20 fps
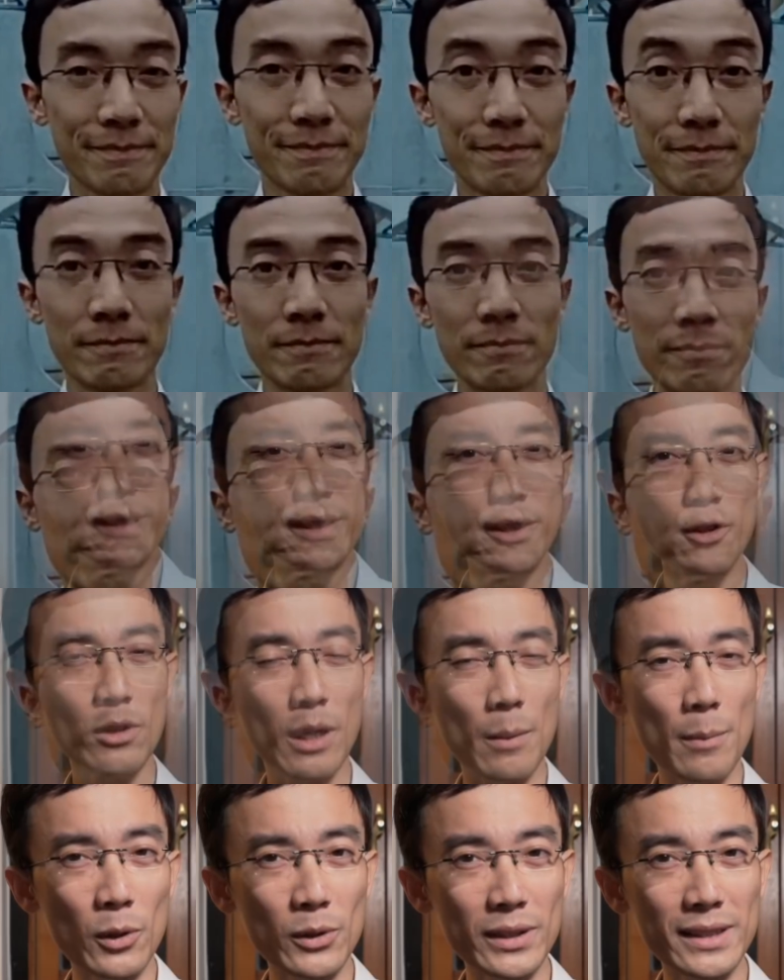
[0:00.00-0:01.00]
One thing new
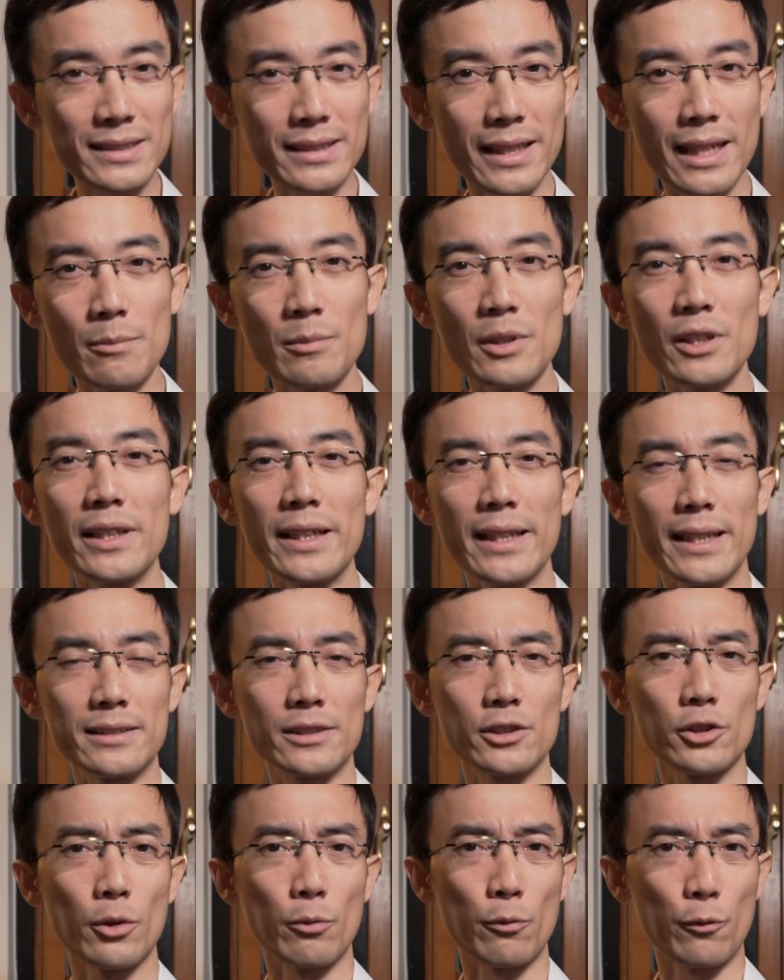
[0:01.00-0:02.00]
about this camera
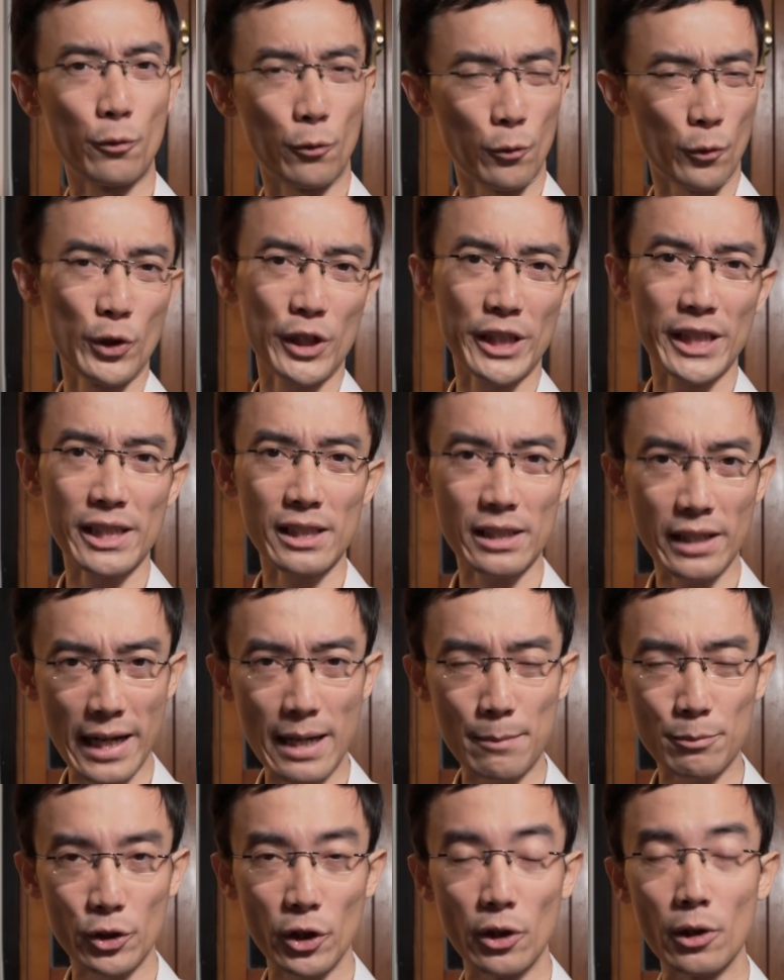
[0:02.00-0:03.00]
is the
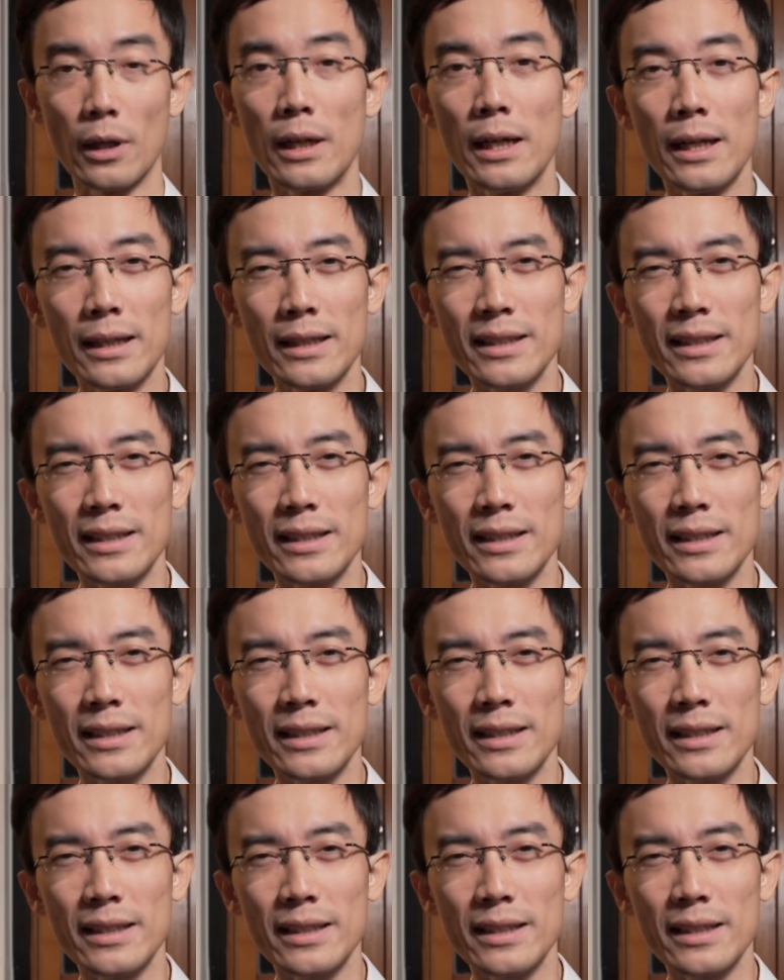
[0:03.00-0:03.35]
FreeCapture.